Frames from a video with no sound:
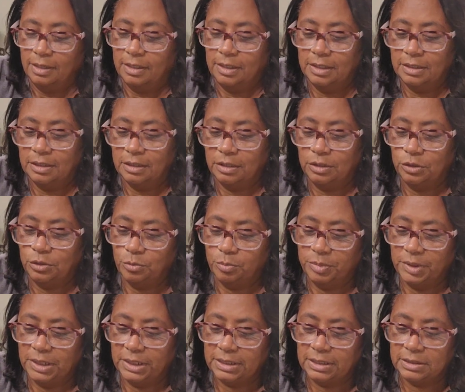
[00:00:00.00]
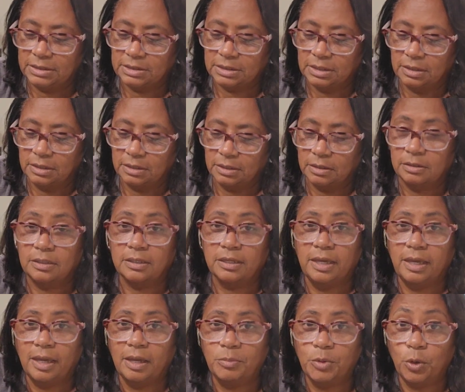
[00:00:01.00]
and then you'll place the
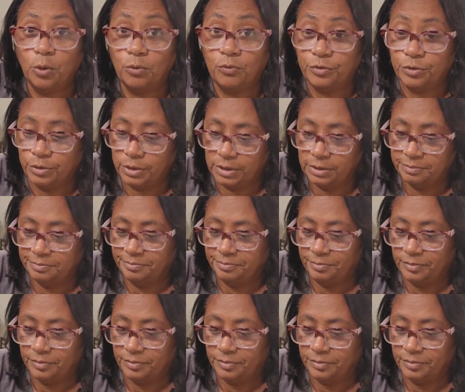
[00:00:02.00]
cap over it.